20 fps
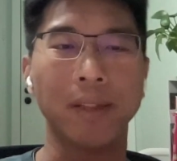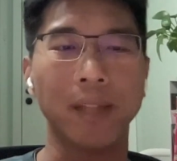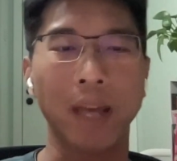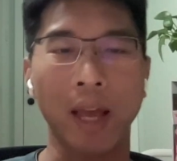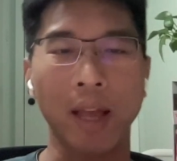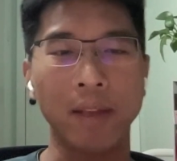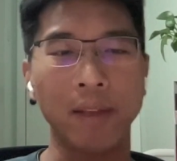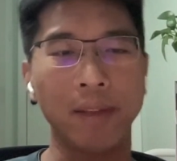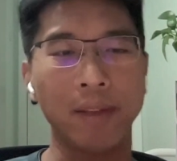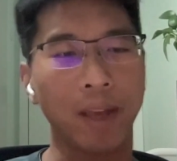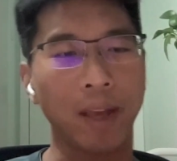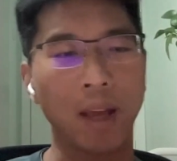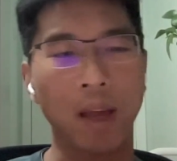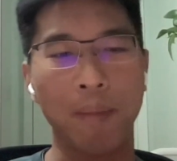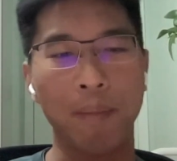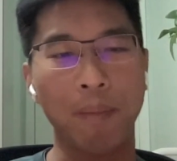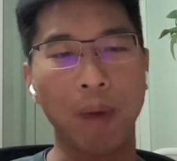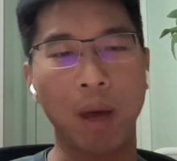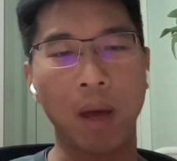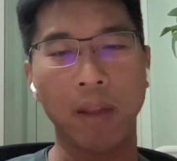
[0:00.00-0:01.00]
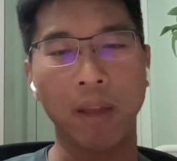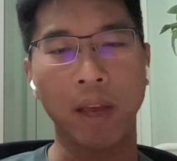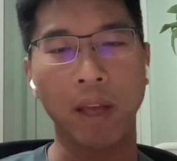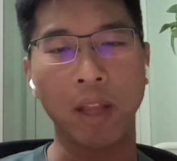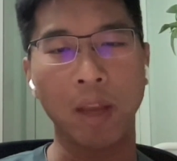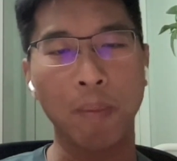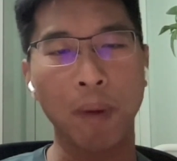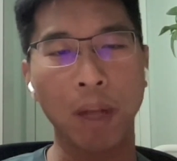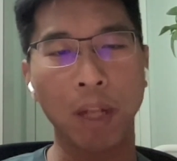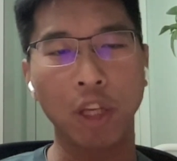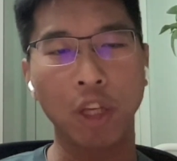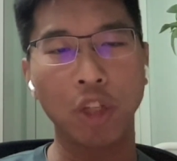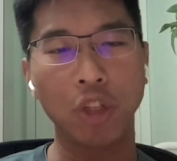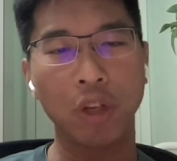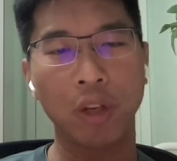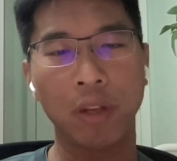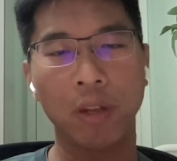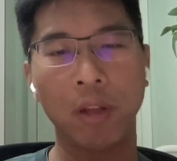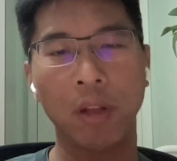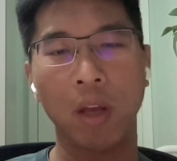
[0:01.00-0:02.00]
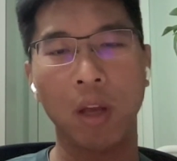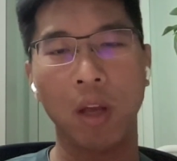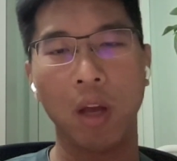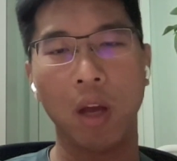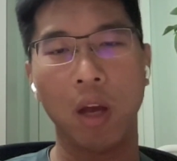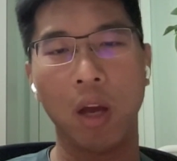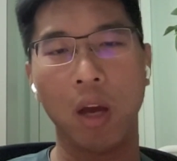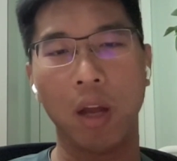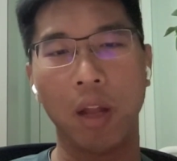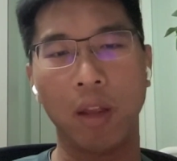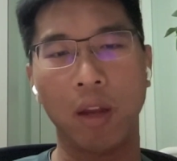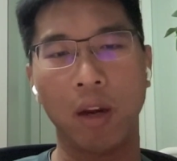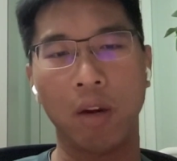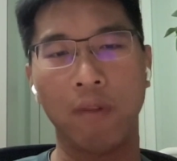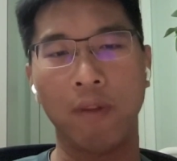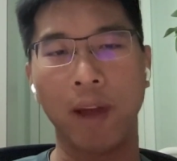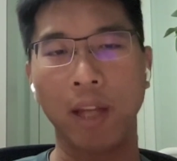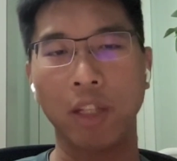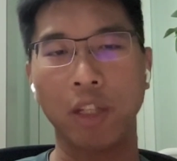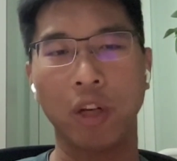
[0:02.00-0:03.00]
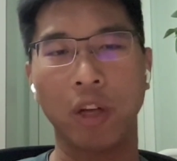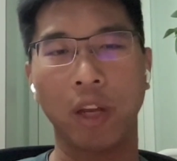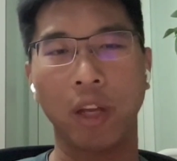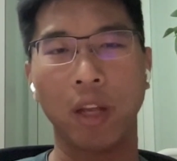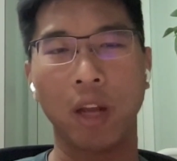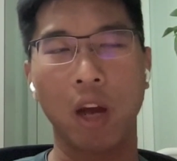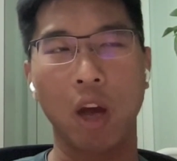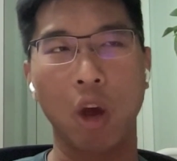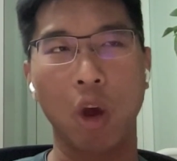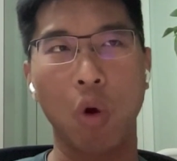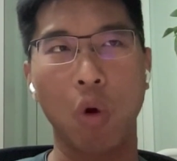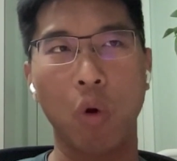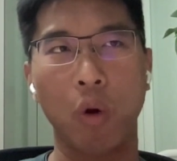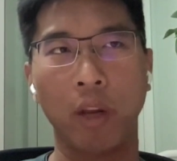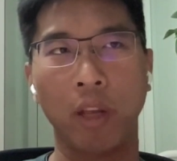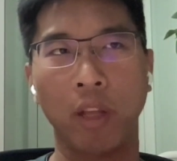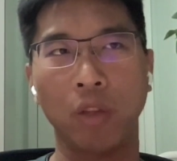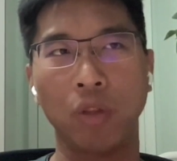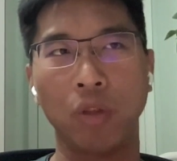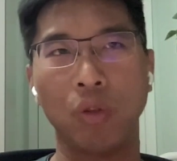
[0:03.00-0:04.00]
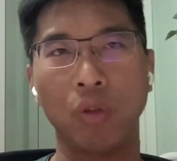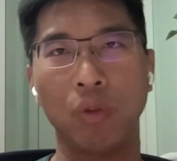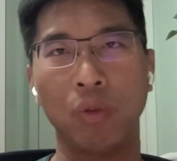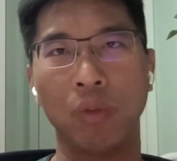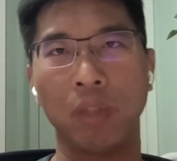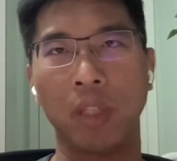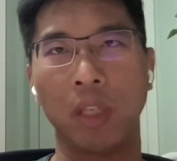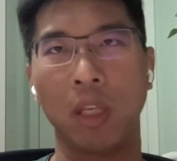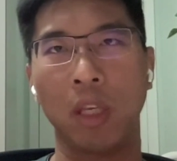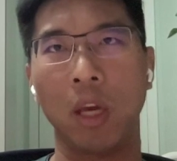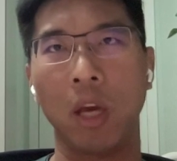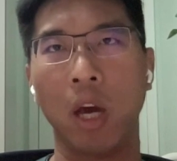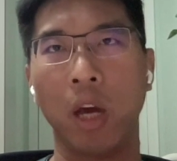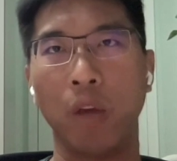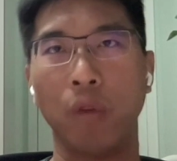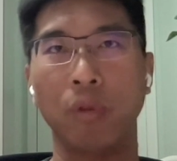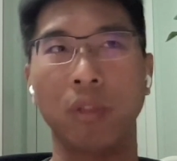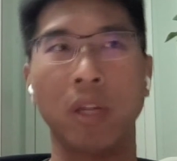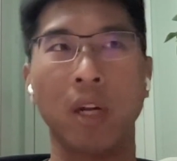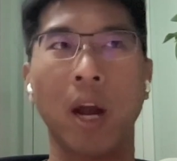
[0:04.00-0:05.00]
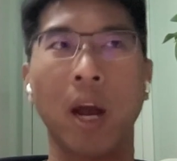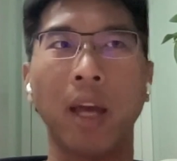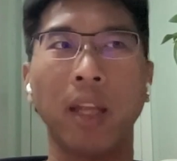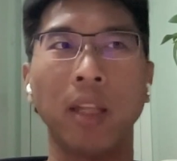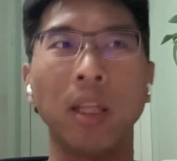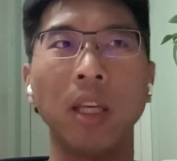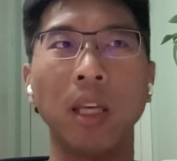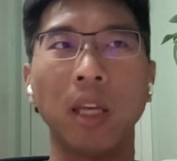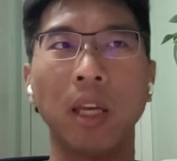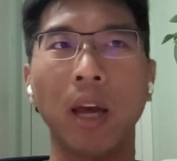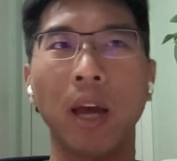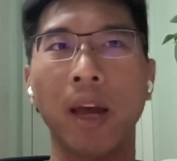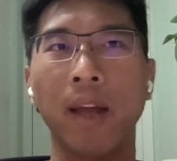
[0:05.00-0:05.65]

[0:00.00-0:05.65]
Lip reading: Then they partition their vector data according to the user ID.